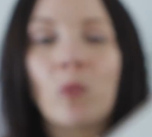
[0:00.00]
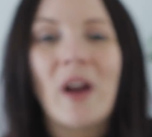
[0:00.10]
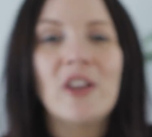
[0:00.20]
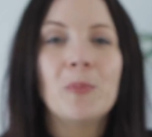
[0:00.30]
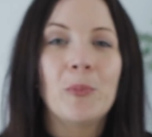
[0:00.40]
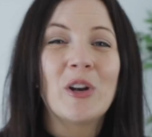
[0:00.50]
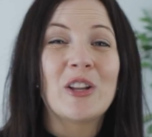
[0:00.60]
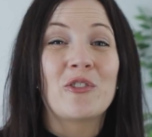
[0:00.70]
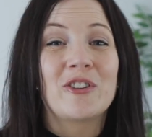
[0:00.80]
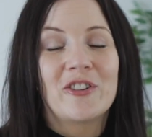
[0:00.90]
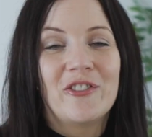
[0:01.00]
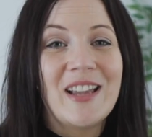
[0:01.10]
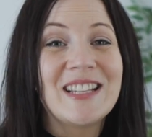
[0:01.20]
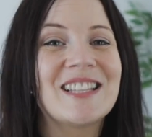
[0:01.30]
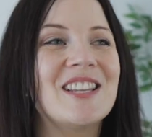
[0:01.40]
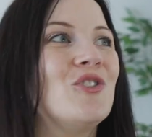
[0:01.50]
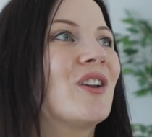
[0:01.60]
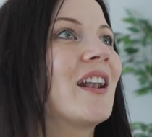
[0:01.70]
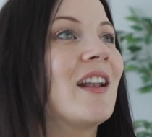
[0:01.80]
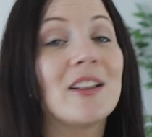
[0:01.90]
when you put it on your face, you
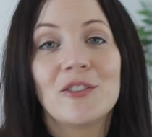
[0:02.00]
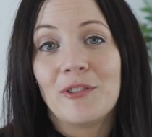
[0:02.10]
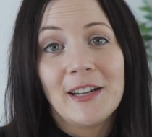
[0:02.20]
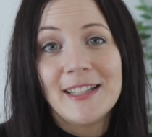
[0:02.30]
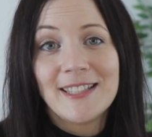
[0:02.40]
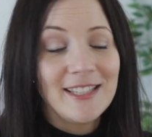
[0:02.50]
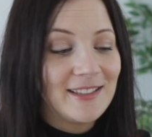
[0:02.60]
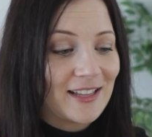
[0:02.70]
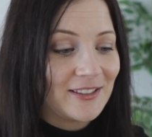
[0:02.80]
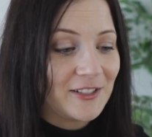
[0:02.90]
cannot really see that